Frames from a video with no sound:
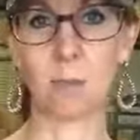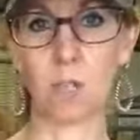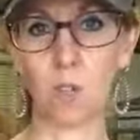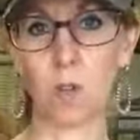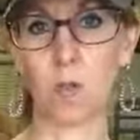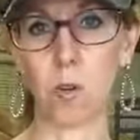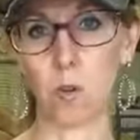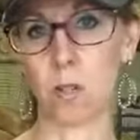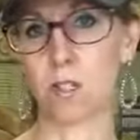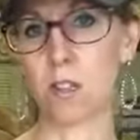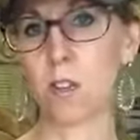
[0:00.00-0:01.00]
to go
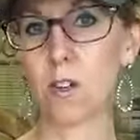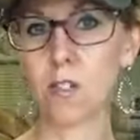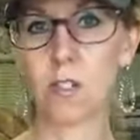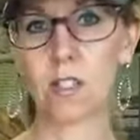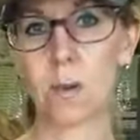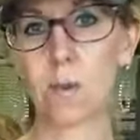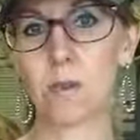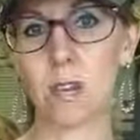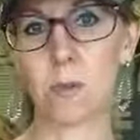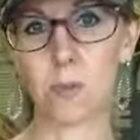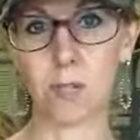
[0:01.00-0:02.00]
forward. So those are some of
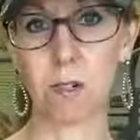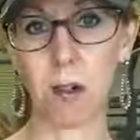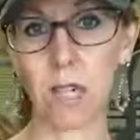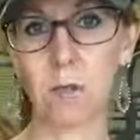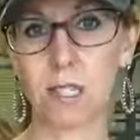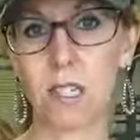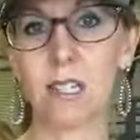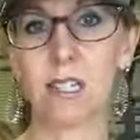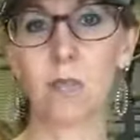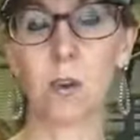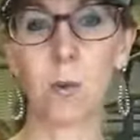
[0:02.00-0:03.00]
the
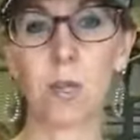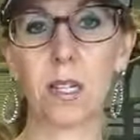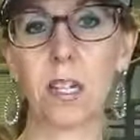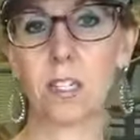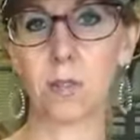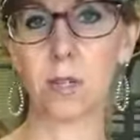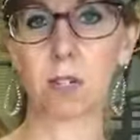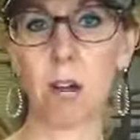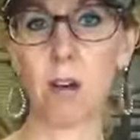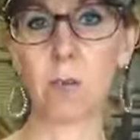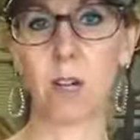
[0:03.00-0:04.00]
prerequisites for really doing
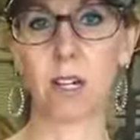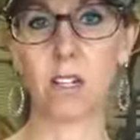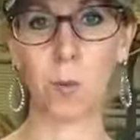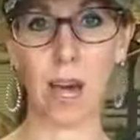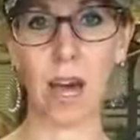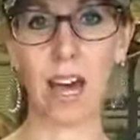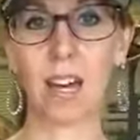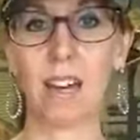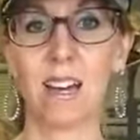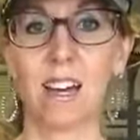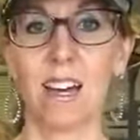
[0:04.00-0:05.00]
groundwork in a way
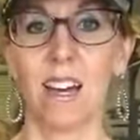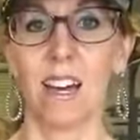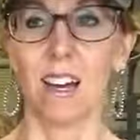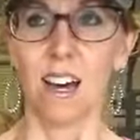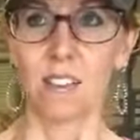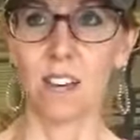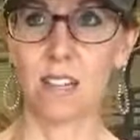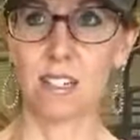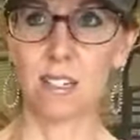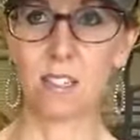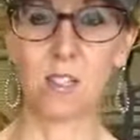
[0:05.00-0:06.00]
that
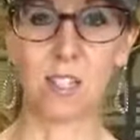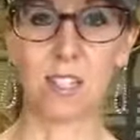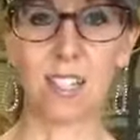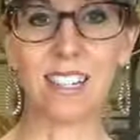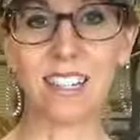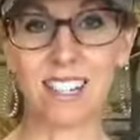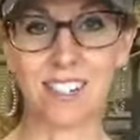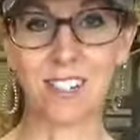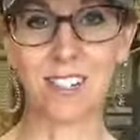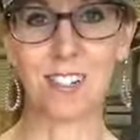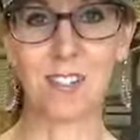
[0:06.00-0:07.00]
doesn't just
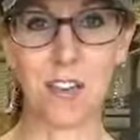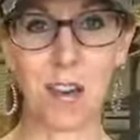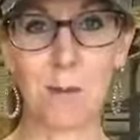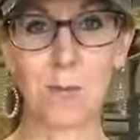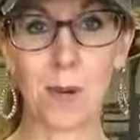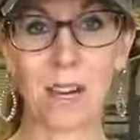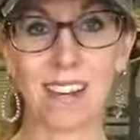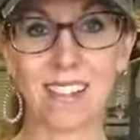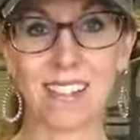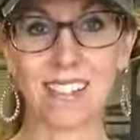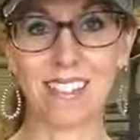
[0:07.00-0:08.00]
condition them, but
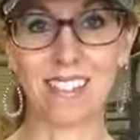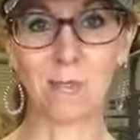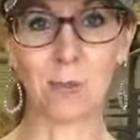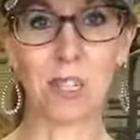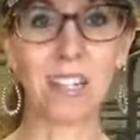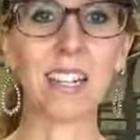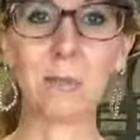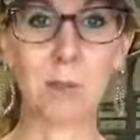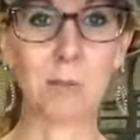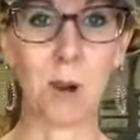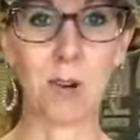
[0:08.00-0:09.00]
really can
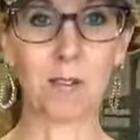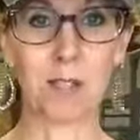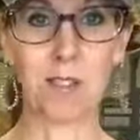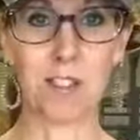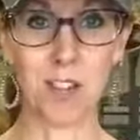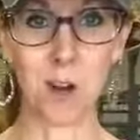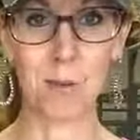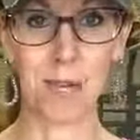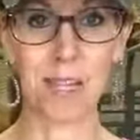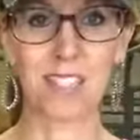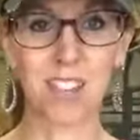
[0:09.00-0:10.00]
be part of their
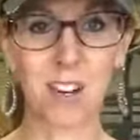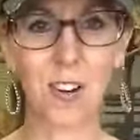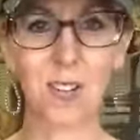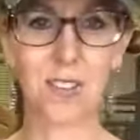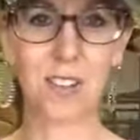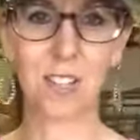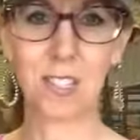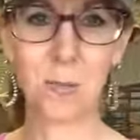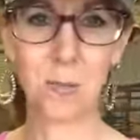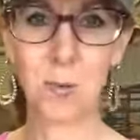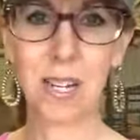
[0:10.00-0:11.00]
therapy. So there's
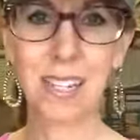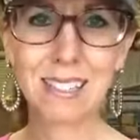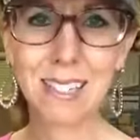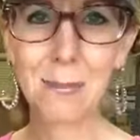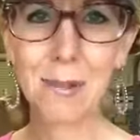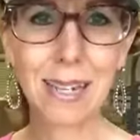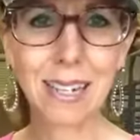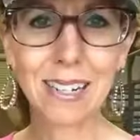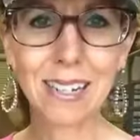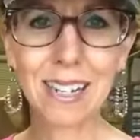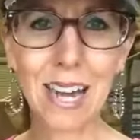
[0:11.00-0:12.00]
some breeze coming
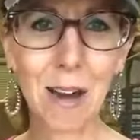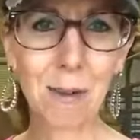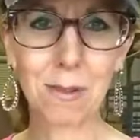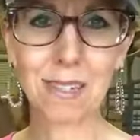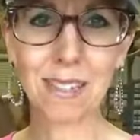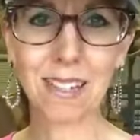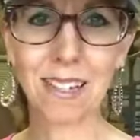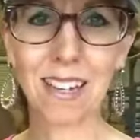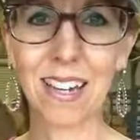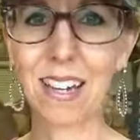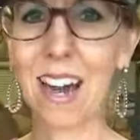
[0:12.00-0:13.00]
in, and now I'm just
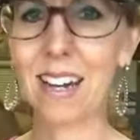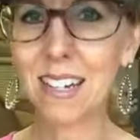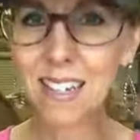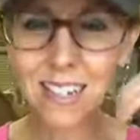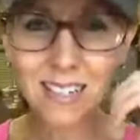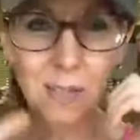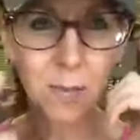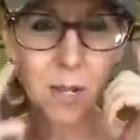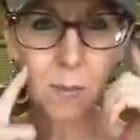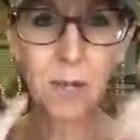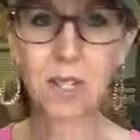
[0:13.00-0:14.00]
thinking I need to get some
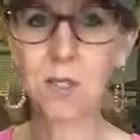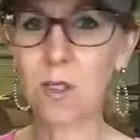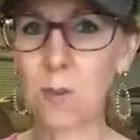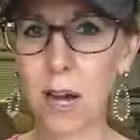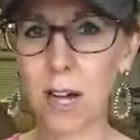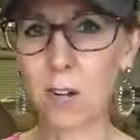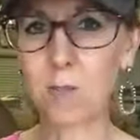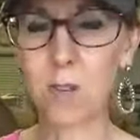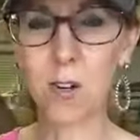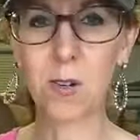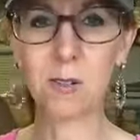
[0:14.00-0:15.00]
earbuds with the
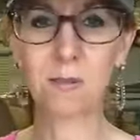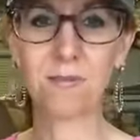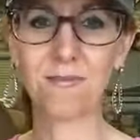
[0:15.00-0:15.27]
microphone.